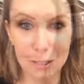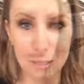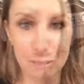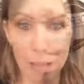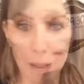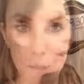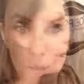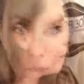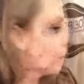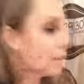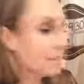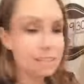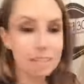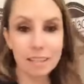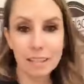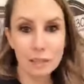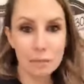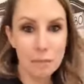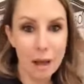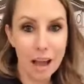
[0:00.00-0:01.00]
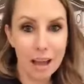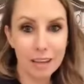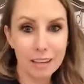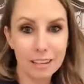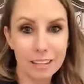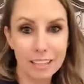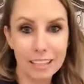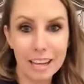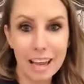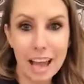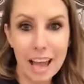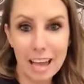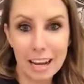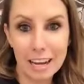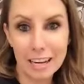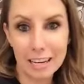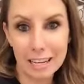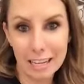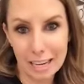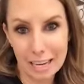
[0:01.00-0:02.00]
So yeah, basically modeling,
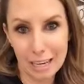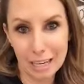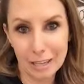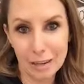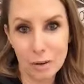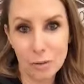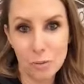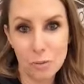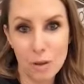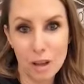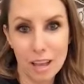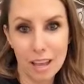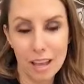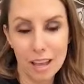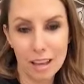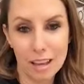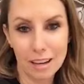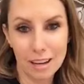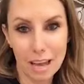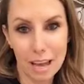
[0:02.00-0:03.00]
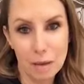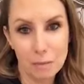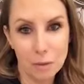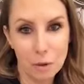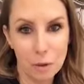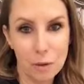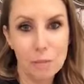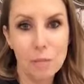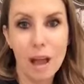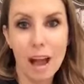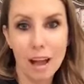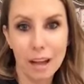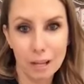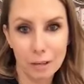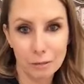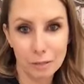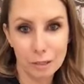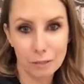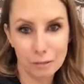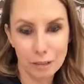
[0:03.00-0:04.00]
editing when I'm going back
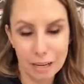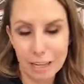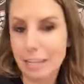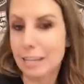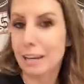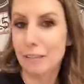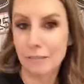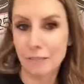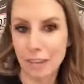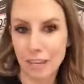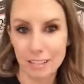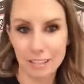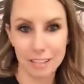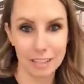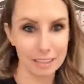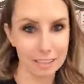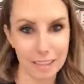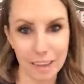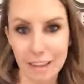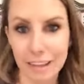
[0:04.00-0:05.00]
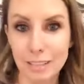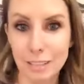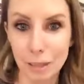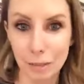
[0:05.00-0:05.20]
and rereading and fixing things.